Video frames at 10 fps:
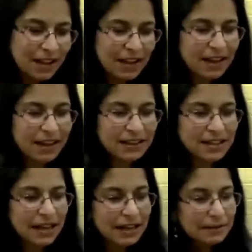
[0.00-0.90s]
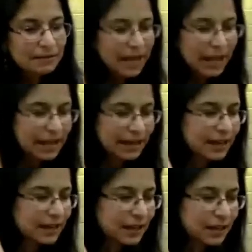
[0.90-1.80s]
And I'm
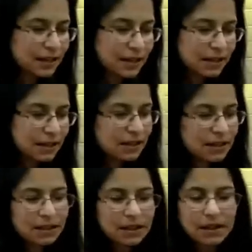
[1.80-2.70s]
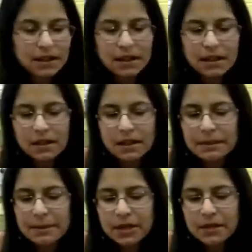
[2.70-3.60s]
adding a little
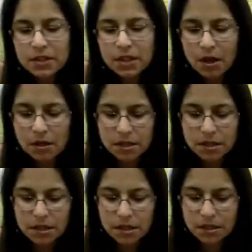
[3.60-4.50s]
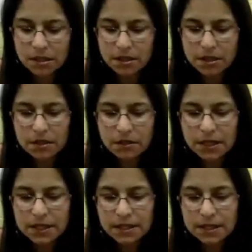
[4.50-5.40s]
bit of salt to
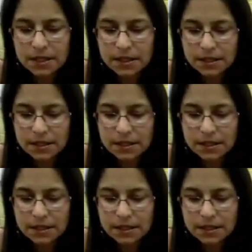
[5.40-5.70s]
this,